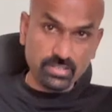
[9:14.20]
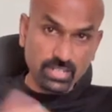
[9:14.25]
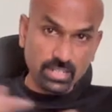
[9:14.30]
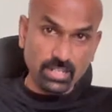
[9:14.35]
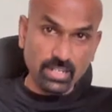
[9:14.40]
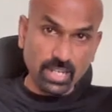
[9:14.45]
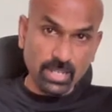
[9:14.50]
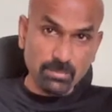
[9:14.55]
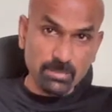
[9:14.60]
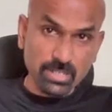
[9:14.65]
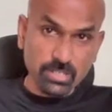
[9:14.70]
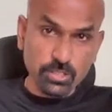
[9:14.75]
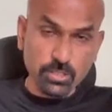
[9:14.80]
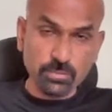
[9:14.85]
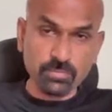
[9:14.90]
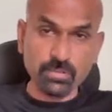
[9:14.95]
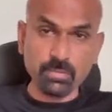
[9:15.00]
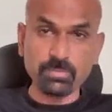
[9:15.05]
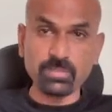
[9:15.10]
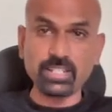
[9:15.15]
till I meet you
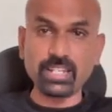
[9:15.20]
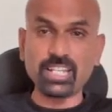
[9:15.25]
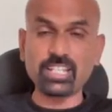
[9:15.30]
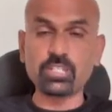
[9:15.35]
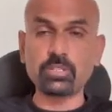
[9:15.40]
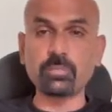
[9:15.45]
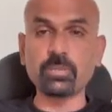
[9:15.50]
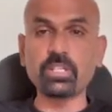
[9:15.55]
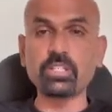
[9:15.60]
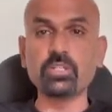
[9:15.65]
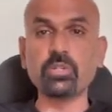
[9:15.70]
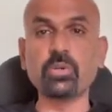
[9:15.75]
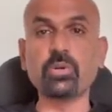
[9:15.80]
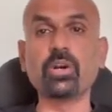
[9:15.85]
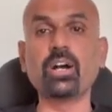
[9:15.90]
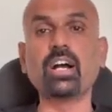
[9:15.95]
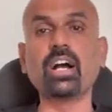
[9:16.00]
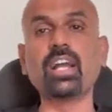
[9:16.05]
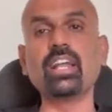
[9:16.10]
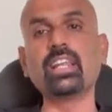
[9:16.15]
from the next video,
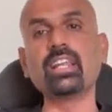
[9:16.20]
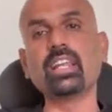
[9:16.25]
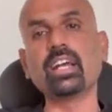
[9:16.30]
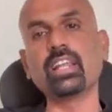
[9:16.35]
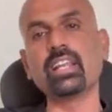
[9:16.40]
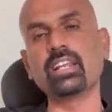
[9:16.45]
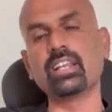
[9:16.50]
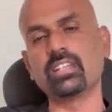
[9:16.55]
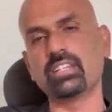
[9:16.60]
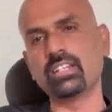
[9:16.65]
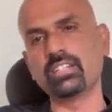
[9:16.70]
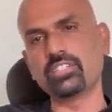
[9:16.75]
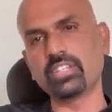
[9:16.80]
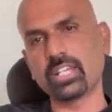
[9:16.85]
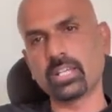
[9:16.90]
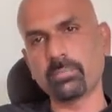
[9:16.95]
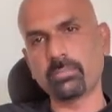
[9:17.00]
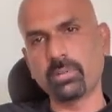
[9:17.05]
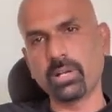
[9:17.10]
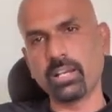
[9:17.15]
I'll, I'll, I'll
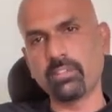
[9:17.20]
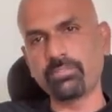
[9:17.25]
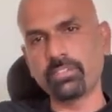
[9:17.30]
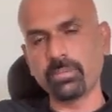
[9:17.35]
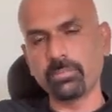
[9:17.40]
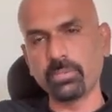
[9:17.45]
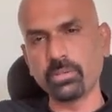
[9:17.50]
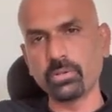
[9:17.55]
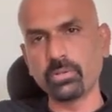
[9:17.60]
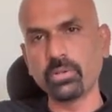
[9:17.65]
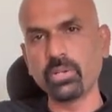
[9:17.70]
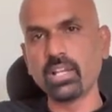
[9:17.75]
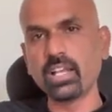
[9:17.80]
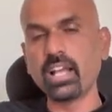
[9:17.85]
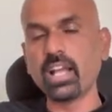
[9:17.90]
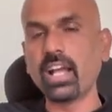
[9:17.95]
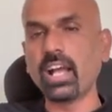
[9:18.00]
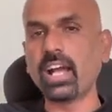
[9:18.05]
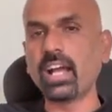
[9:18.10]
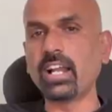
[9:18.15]
take a bye from you,
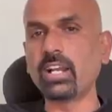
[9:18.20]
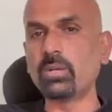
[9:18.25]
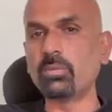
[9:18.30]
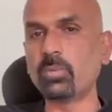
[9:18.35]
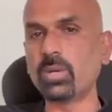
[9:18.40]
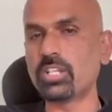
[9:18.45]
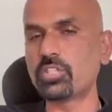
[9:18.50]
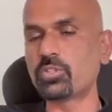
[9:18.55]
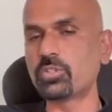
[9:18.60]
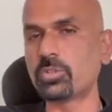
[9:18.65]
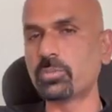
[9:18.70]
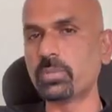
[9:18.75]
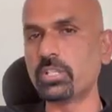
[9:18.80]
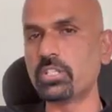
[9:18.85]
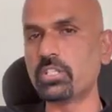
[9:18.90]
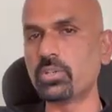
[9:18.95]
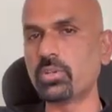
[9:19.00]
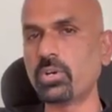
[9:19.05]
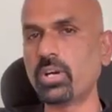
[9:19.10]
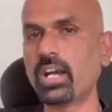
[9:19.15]
and watch the
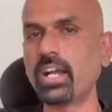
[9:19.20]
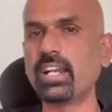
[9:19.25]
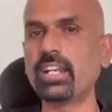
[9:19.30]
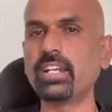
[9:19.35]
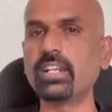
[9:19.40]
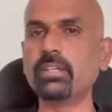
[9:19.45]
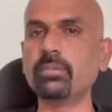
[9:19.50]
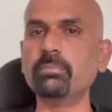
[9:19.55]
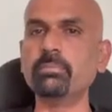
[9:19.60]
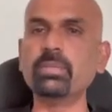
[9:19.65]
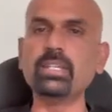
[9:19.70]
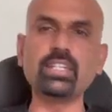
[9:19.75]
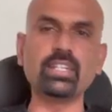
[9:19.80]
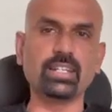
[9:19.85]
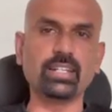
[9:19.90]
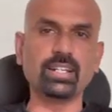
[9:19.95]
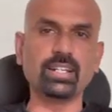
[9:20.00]
video and be